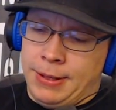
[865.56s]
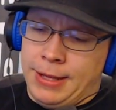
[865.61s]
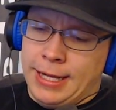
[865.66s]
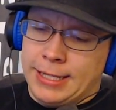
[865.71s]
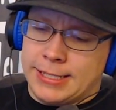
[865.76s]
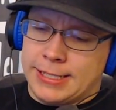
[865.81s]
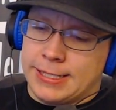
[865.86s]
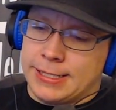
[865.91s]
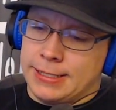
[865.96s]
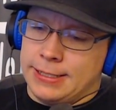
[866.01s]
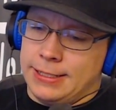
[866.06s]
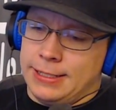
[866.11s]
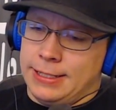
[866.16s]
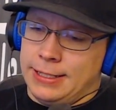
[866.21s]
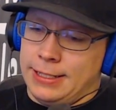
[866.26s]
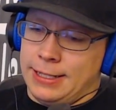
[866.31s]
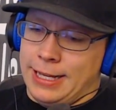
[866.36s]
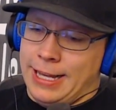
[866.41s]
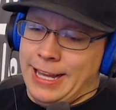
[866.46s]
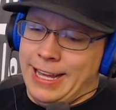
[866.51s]
mean, that's,
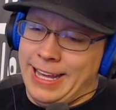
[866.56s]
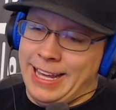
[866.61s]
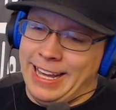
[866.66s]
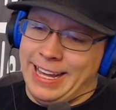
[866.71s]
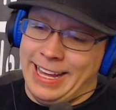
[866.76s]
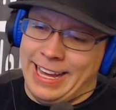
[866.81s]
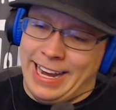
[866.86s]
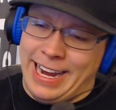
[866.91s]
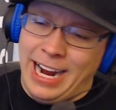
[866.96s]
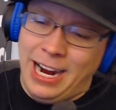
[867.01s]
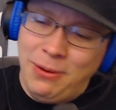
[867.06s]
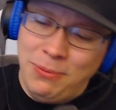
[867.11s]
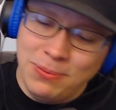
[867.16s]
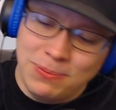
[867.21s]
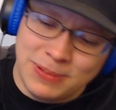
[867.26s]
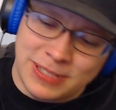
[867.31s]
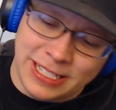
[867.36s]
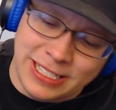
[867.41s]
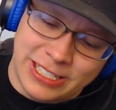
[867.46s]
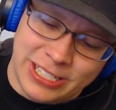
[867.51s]
I
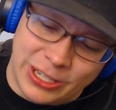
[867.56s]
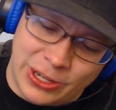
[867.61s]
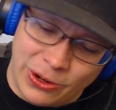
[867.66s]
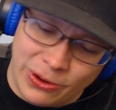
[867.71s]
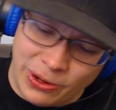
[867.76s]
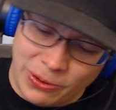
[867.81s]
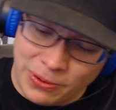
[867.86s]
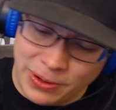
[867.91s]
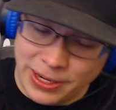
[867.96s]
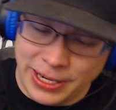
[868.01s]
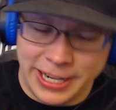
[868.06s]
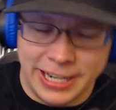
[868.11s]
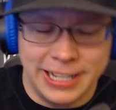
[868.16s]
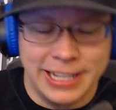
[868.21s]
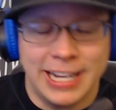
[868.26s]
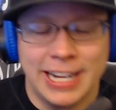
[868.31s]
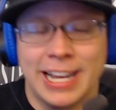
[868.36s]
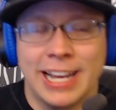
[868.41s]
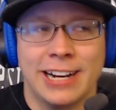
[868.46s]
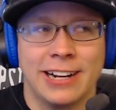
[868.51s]
did security one
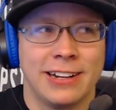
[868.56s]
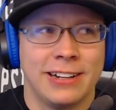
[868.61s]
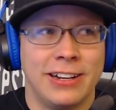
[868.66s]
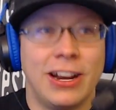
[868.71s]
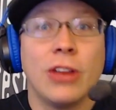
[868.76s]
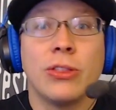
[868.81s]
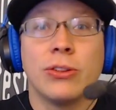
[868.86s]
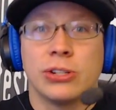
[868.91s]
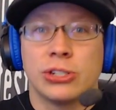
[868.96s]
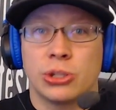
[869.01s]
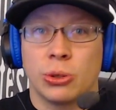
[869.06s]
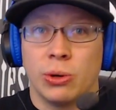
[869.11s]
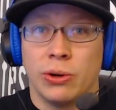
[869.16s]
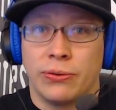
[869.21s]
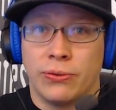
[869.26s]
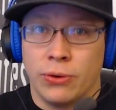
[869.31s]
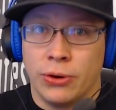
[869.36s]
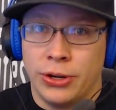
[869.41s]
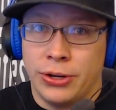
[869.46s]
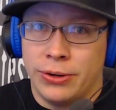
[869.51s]
day. I got another
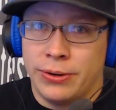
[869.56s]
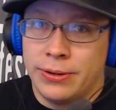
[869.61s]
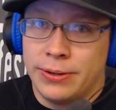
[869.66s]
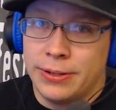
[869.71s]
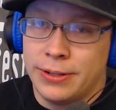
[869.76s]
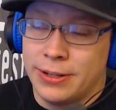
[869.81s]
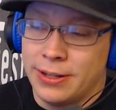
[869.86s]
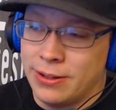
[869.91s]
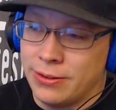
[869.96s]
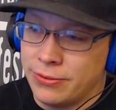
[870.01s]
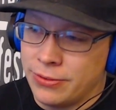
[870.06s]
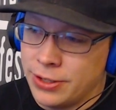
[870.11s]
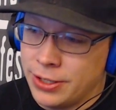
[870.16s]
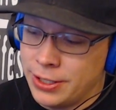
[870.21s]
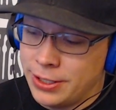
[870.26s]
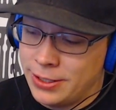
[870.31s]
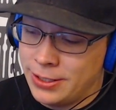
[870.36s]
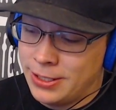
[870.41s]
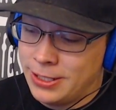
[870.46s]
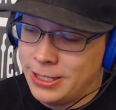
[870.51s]
story for you.
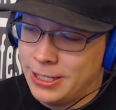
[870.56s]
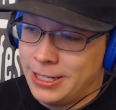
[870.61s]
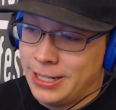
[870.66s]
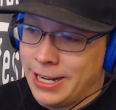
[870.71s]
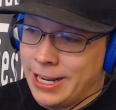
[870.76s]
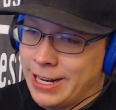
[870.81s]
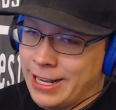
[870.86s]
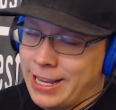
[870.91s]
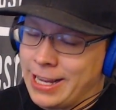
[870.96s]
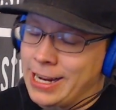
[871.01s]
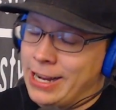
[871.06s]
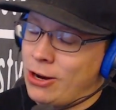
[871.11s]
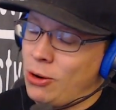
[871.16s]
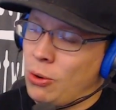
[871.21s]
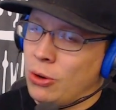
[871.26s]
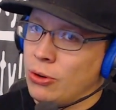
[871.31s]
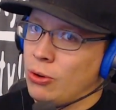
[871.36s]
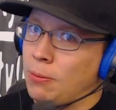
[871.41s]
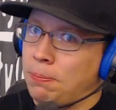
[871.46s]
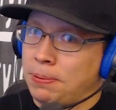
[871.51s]
And again, I
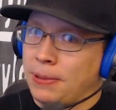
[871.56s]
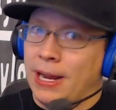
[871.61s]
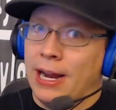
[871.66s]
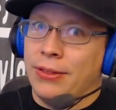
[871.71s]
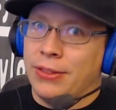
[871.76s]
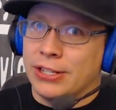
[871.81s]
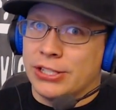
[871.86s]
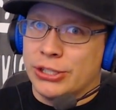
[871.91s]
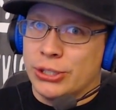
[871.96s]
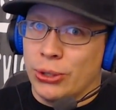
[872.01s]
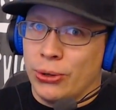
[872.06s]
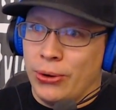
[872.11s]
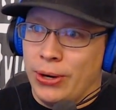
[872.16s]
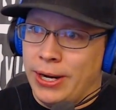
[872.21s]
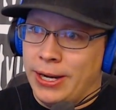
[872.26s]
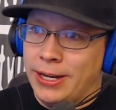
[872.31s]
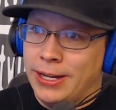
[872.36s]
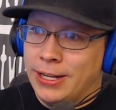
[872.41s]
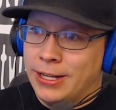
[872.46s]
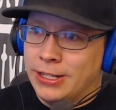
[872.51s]
don't want to apply this
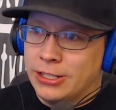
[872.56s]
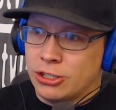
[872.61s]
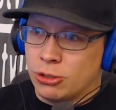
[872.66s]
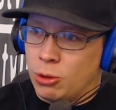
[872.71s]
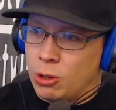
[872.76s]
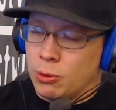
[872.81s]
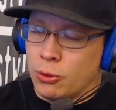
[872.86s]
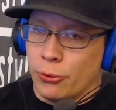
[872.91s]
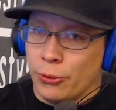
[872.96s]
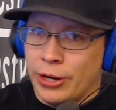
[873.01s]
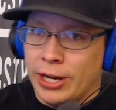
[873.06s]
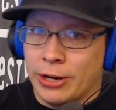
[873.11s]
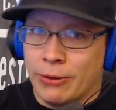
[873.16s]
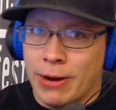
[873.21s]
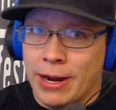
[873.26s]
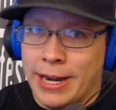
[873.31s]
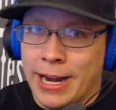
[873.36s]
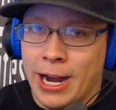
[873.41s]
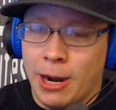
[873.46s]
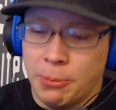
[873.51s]
story to what we're
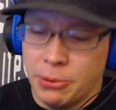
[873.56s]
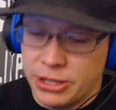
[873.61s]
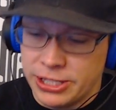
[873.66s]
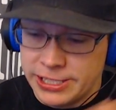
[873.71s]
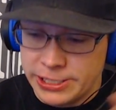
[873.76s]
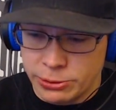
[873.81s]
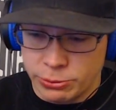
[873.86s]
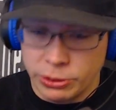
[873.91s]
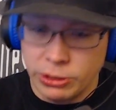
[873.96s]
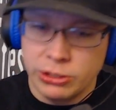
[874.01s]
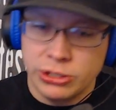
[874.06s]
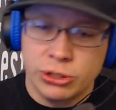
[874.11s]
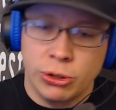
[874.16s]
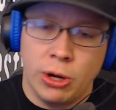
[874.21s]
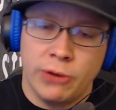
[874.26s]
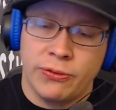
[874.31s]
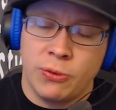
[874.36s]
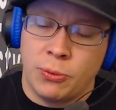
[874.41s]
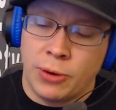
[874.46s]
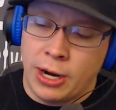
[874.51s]
reading right now, but this is a real
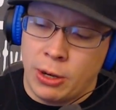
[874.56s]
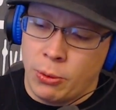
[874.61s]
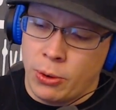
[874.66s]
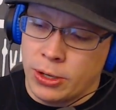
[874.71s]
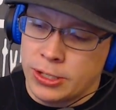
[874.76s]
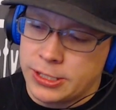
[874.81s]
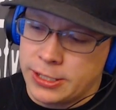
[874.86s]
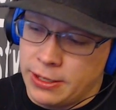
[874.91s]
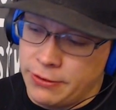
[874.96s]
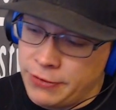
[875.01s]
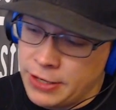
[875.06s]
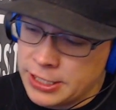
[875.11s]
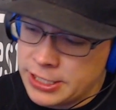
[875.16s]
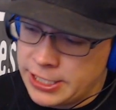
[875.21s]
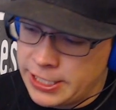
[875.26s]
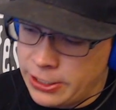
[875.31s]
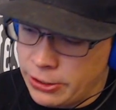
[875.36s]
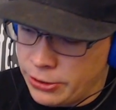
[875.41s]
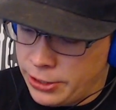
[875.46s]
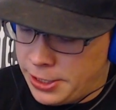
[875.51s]
story from when I worked
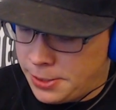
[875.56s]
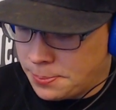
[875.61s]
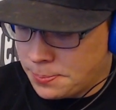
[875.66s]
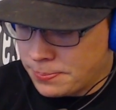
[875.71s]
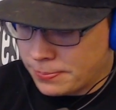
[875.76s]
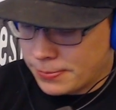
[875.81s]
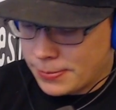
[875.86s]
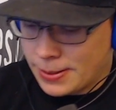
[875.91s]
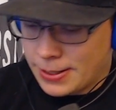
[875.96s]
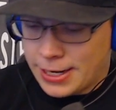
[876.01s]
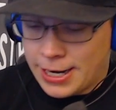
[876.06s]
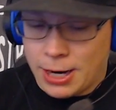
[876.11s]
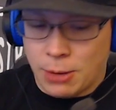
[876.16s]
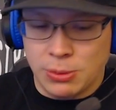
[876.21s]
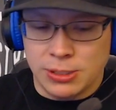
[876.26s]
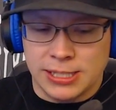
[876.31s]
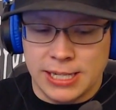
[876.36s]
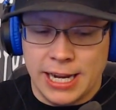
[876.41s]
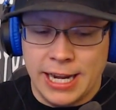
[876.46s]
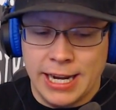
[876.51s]
event security. I
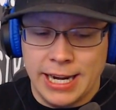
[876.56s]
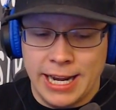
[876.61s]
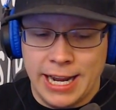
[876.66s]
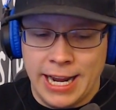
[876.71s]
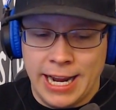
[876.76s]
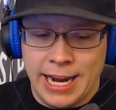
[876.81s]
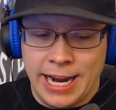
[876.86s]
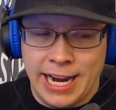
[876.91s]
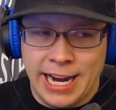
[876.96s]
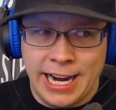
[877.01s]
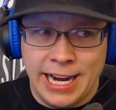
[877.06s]
was at